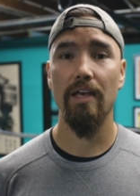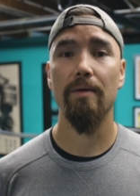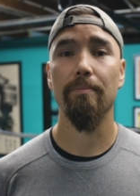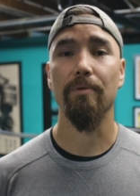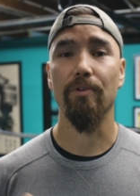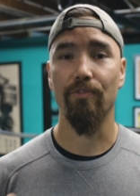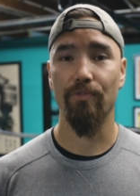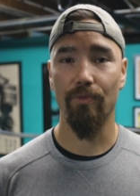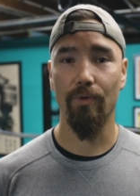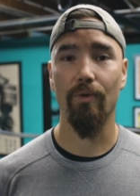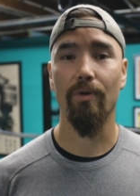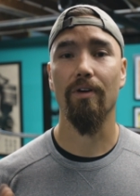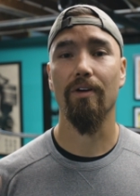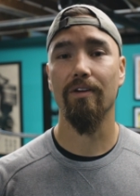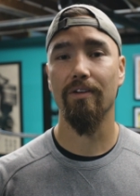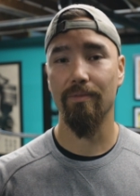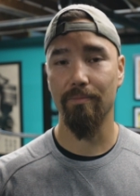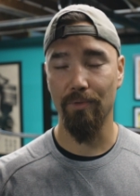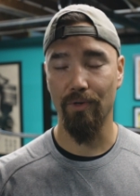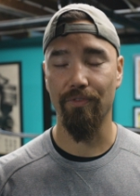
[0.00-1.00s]

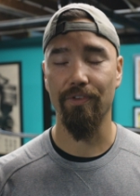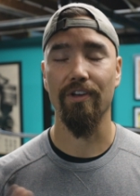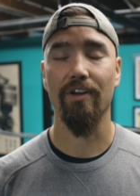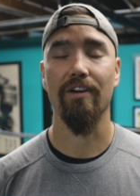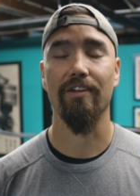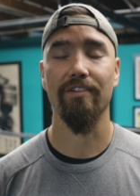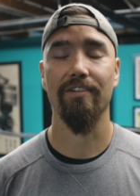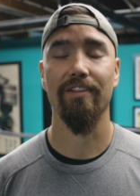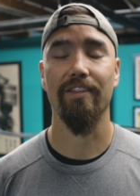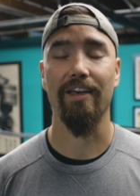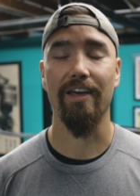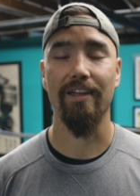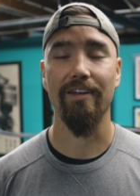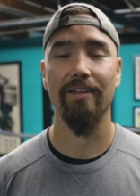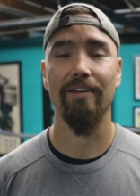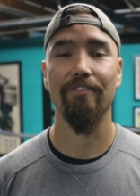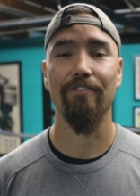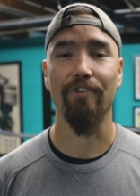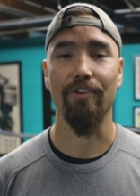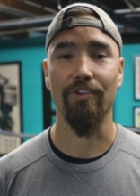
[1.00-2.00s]
before moving on to that
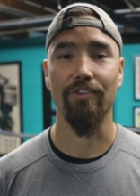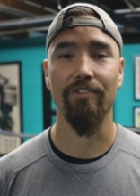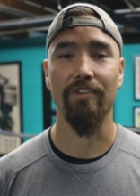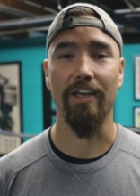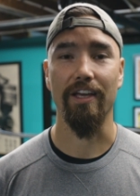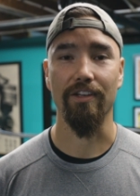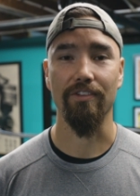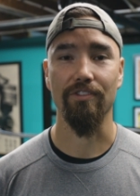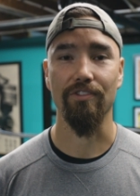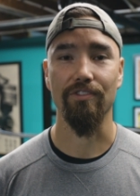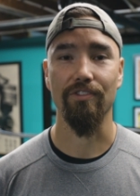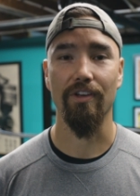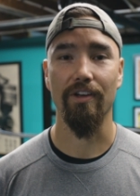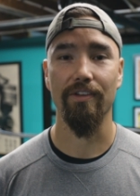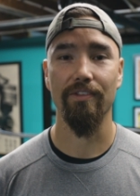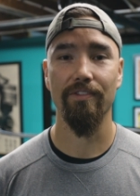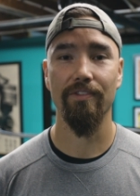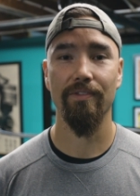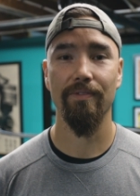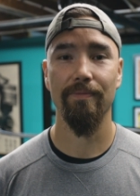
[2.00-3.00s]
first
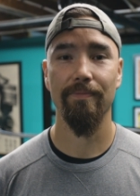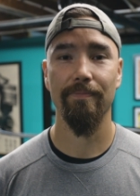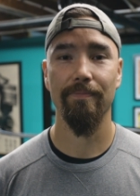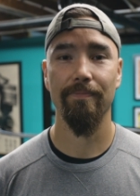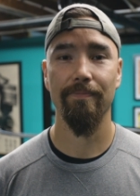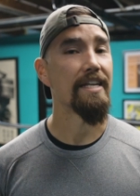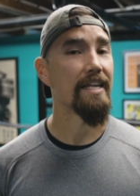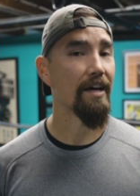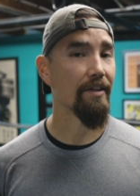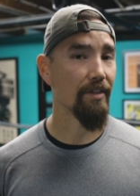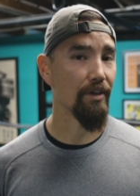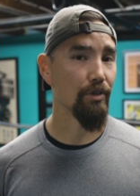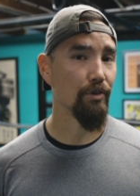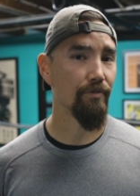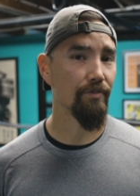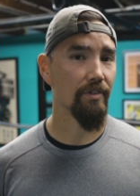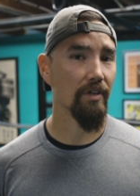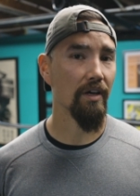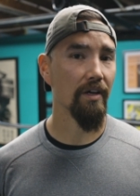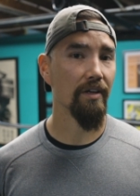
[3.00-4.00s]
exercise. Now that
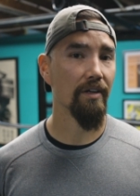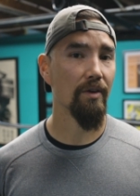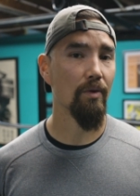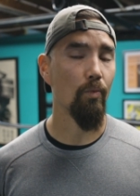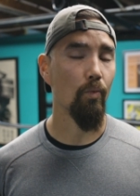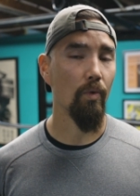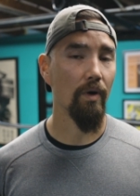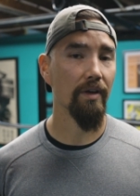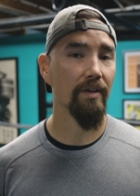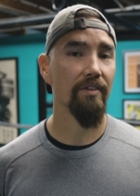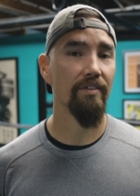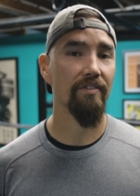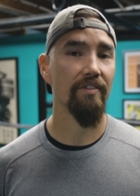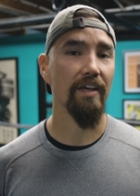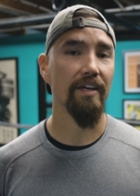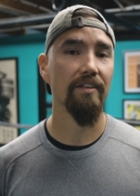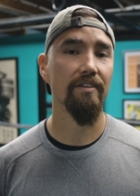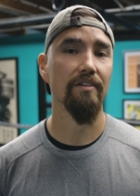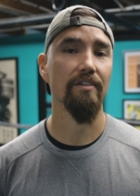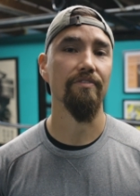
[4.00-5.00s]
you've done one
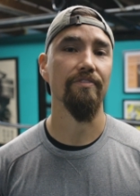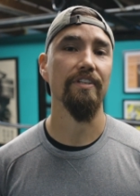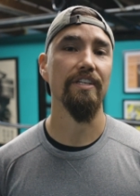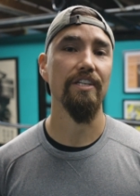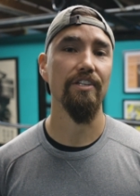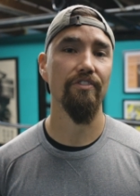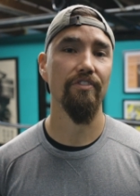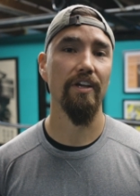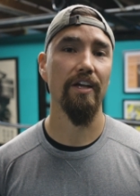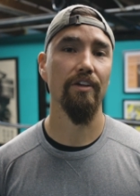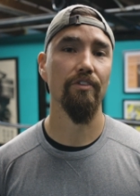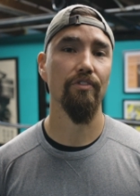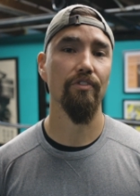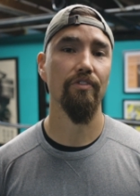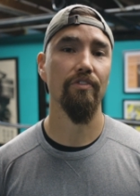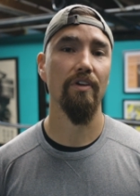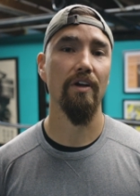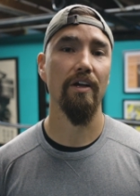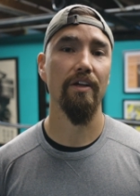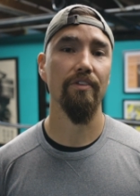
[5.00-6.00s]
set of each
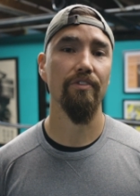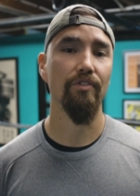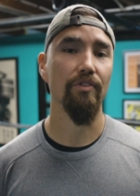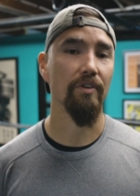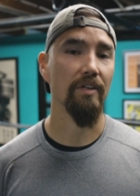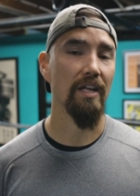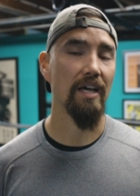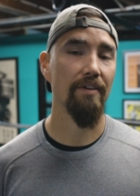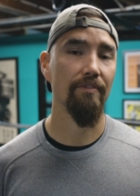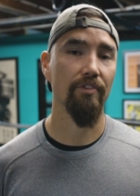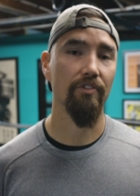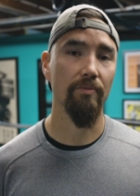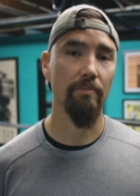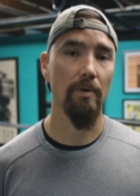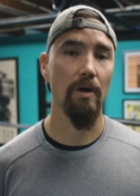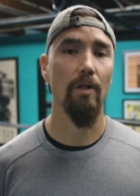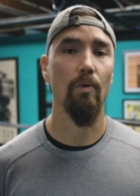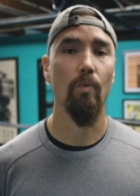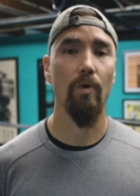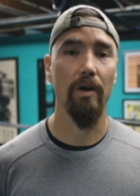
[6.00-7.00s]
exercise, you can have a
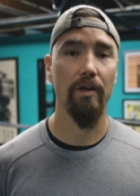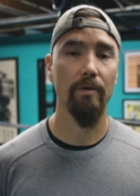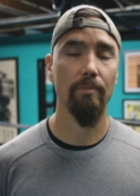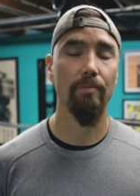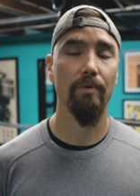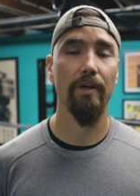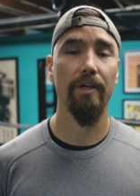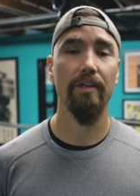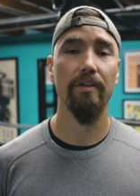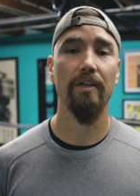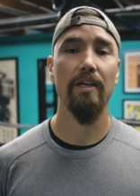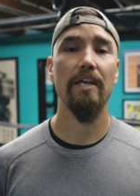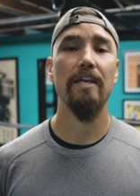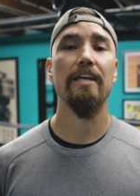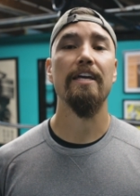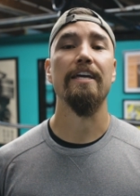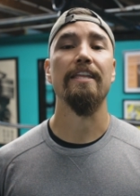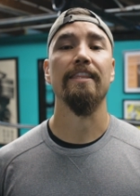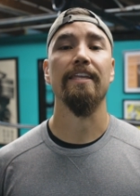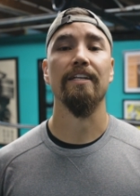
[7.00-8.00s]
small water break
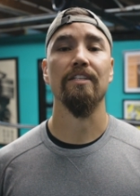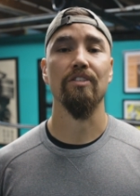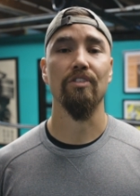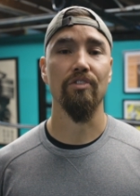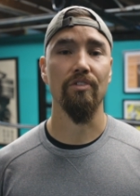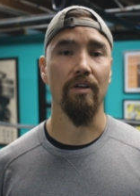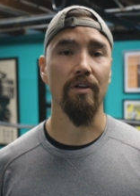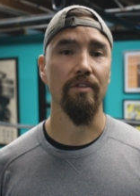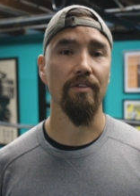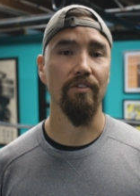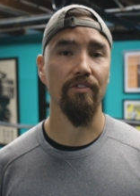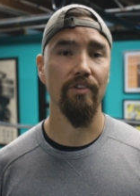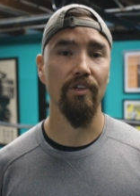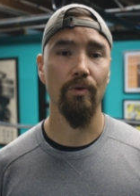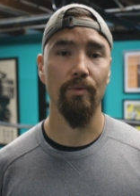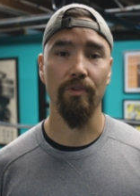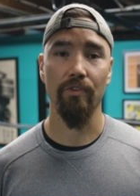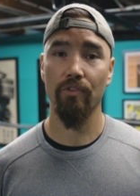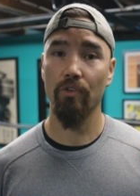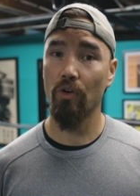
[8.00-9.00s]
and then start the
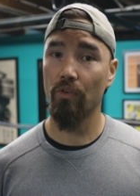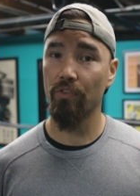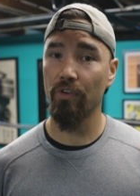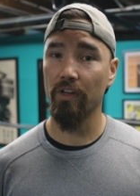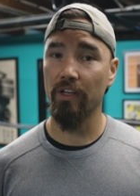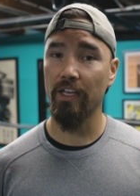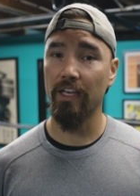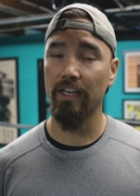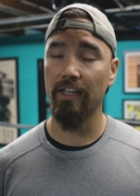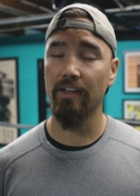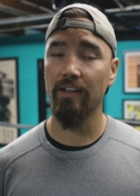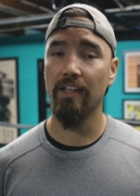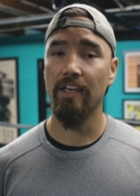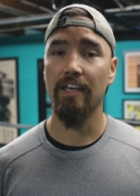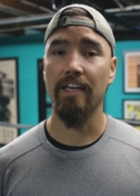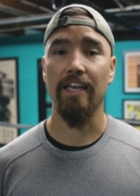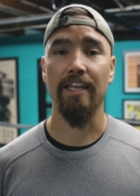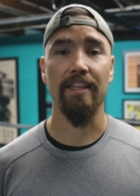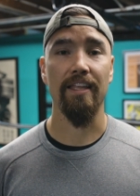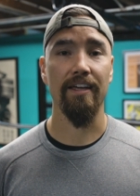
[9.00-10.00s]
sequence over again.
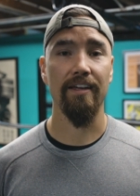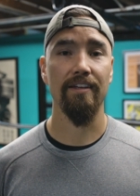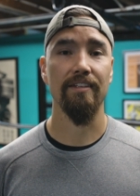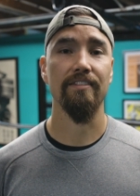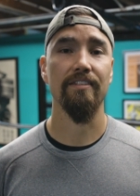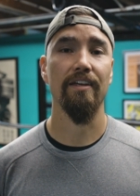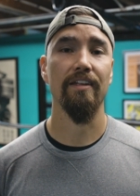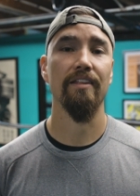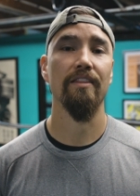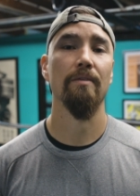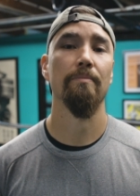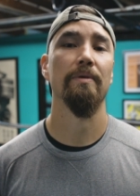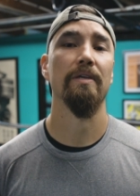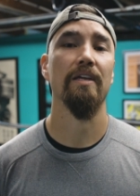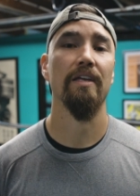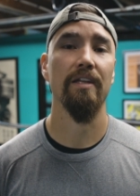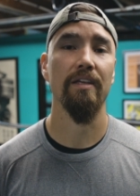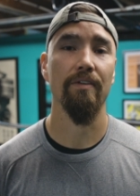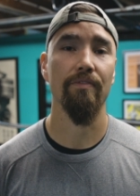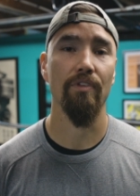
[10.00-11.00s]
And like I said in the
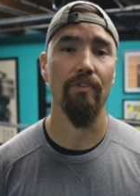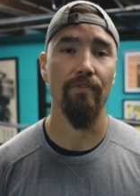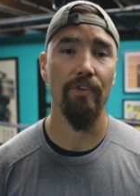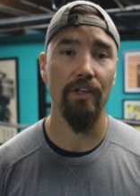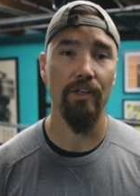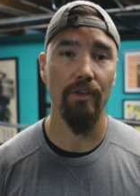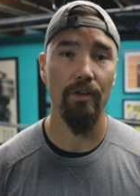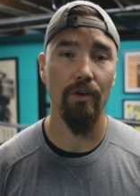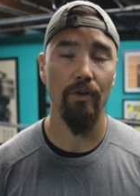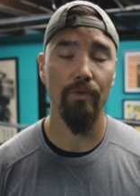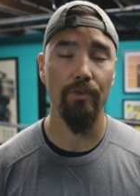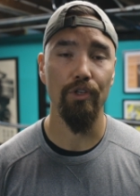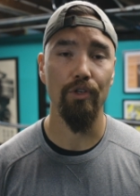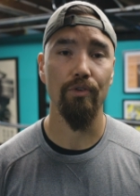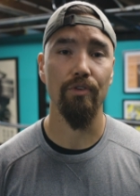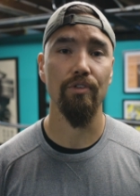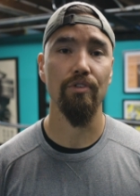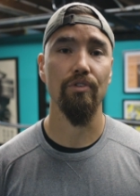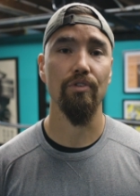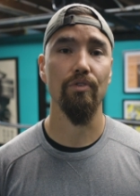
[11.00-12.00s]
beginning of the video, you
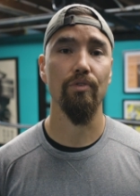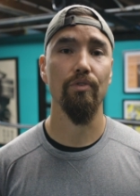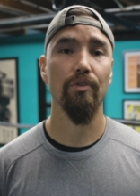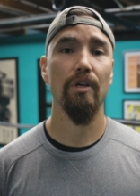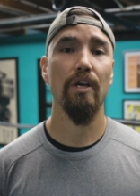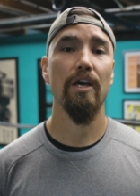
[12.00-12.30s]
can do